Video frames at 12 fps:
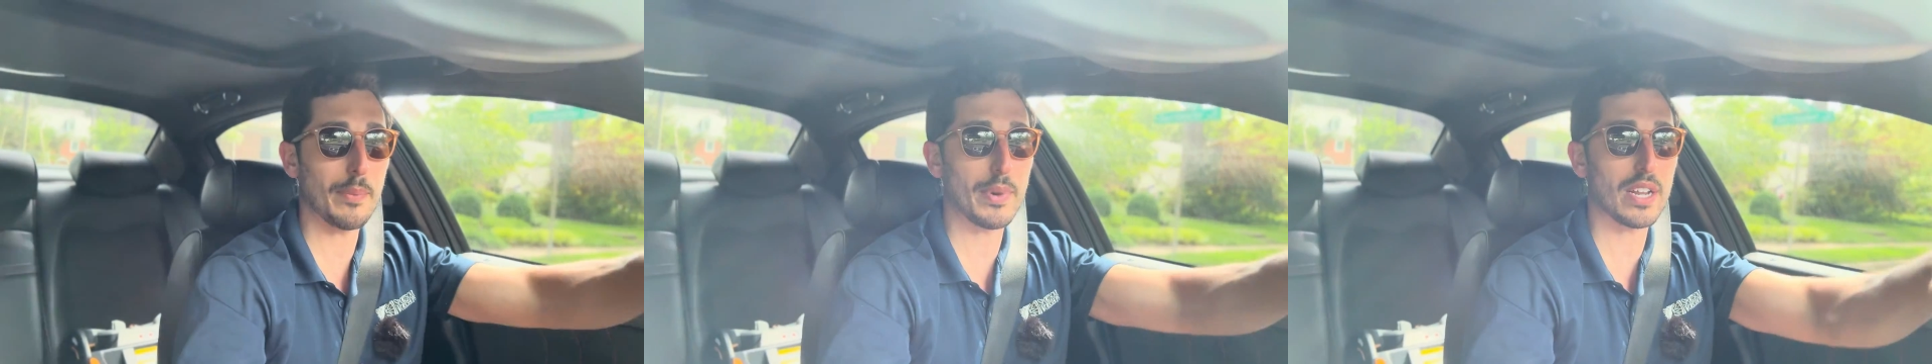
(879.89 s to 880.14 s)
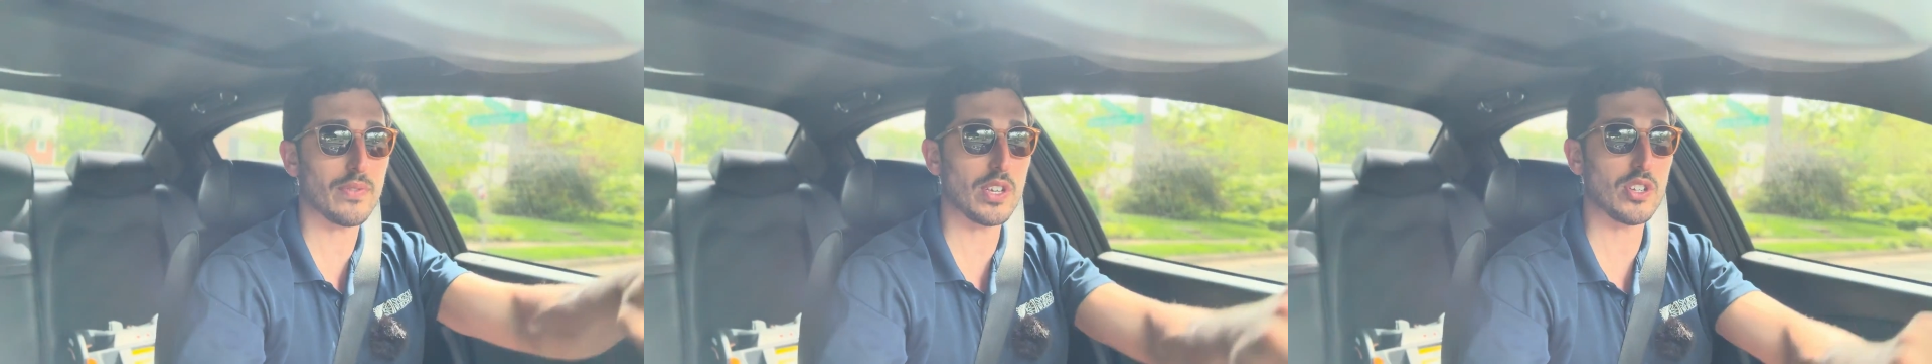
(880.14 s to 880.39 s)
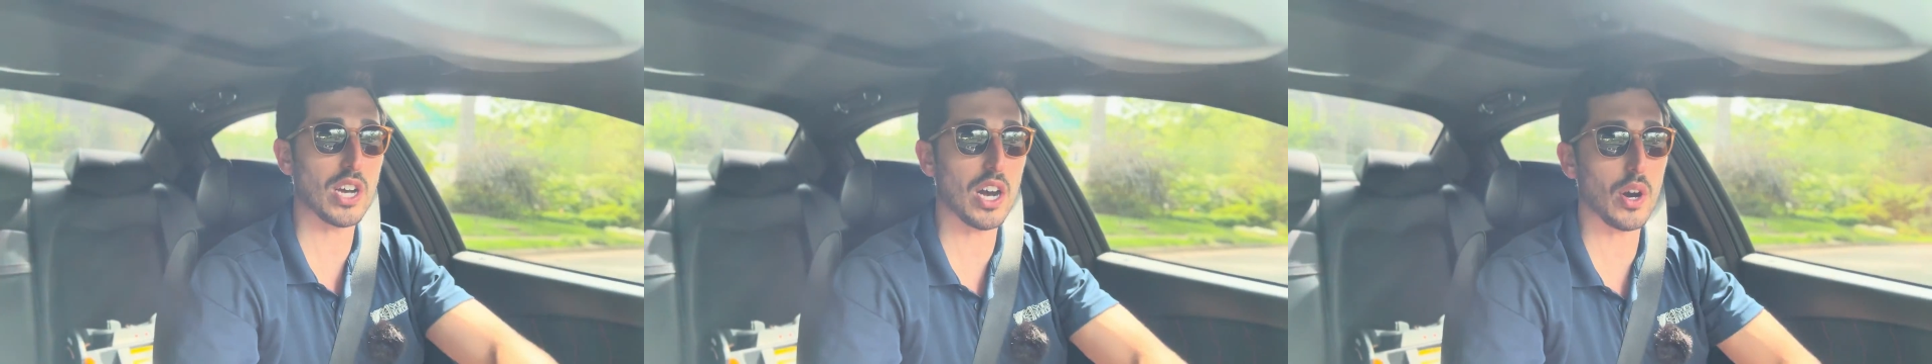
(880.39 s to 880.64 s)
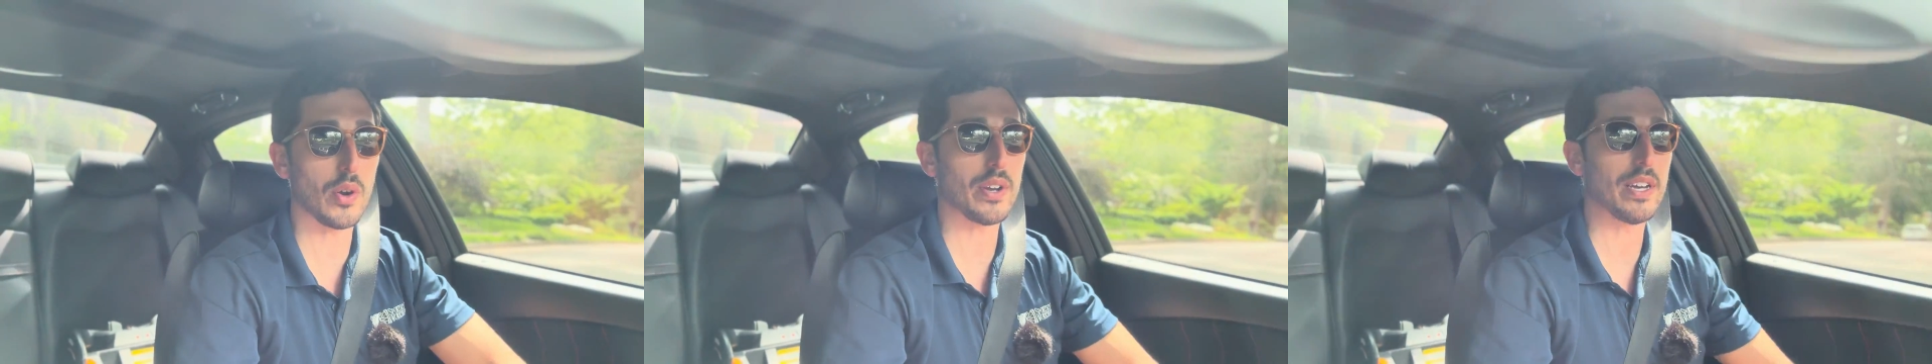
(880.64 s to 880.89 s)
But if you
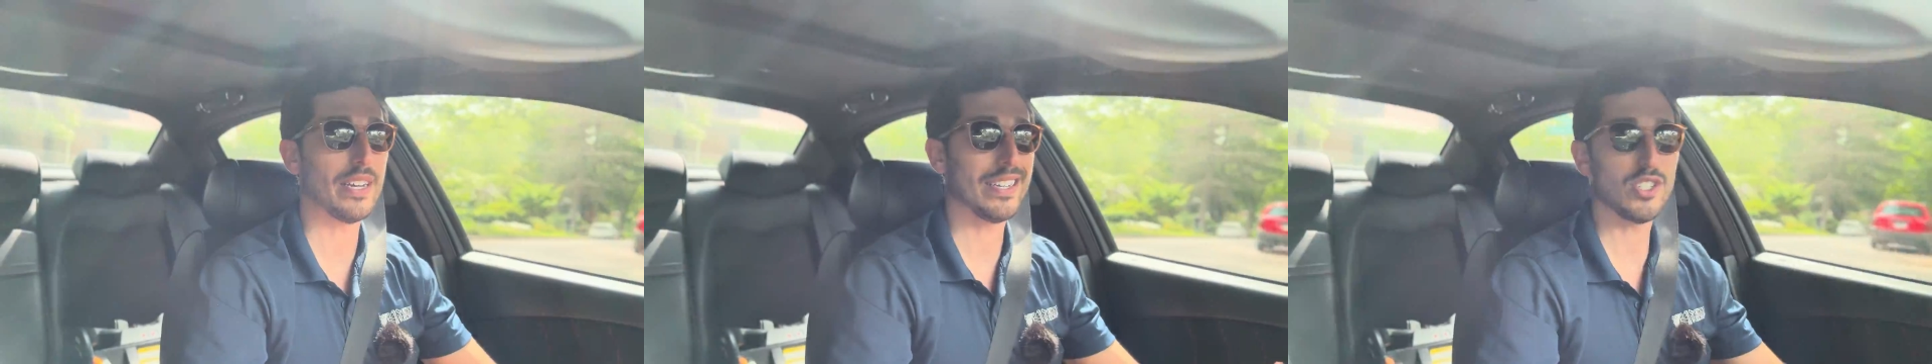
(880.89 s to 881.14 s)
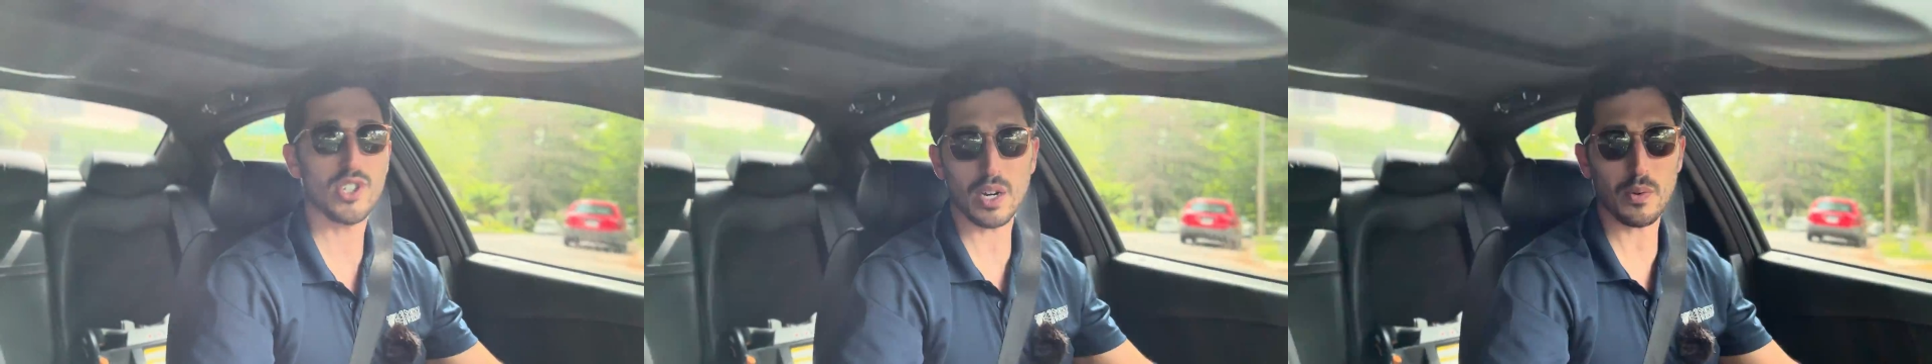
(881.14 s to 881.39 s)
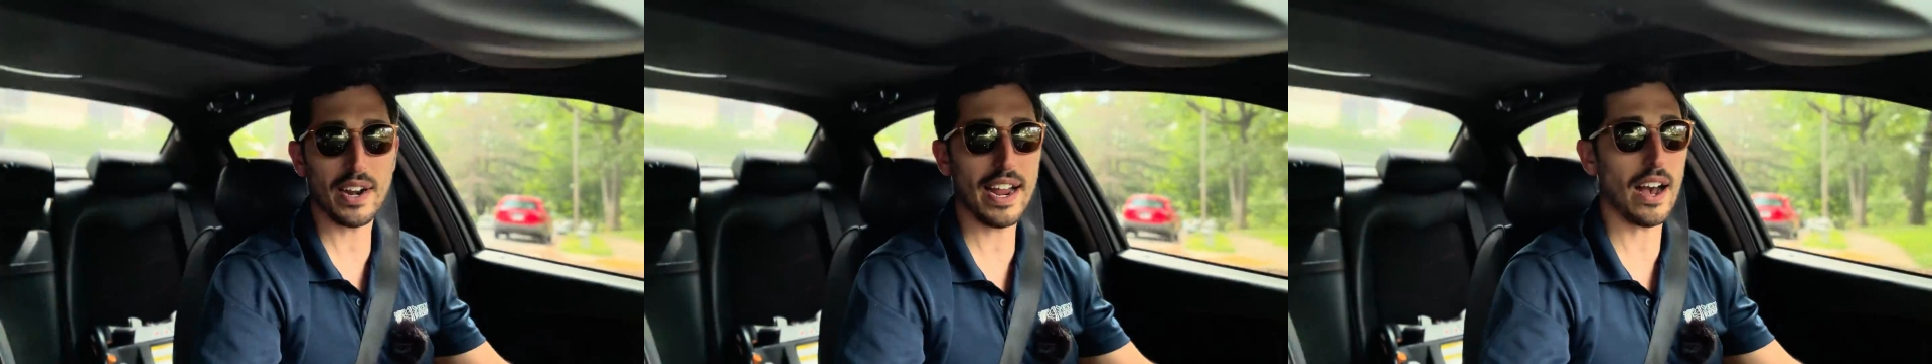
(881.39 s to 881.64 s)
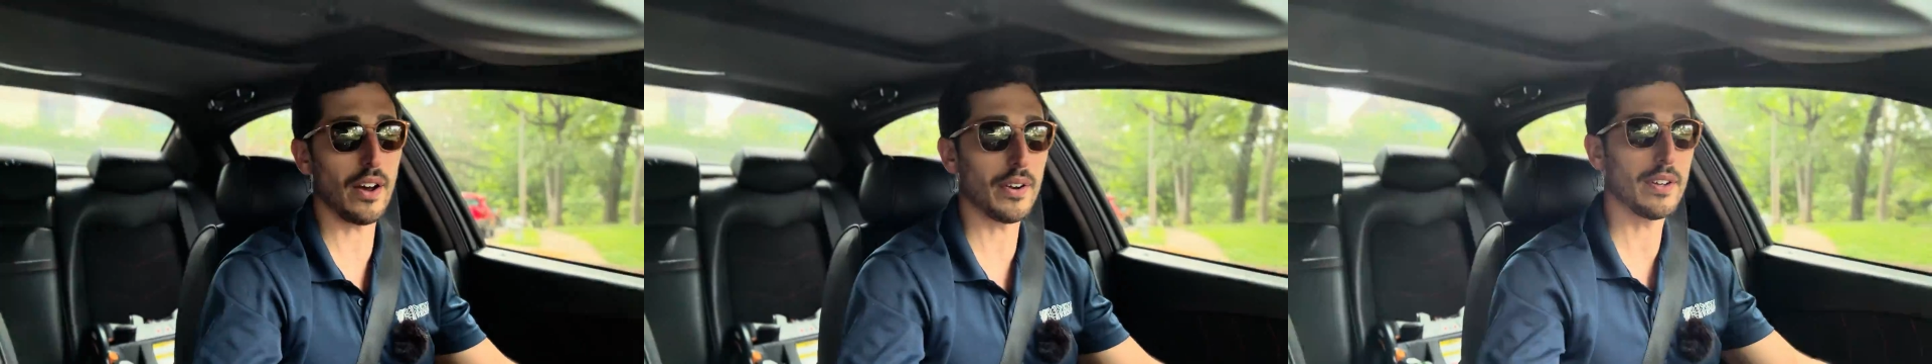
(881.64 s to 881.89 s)
don't, check one out.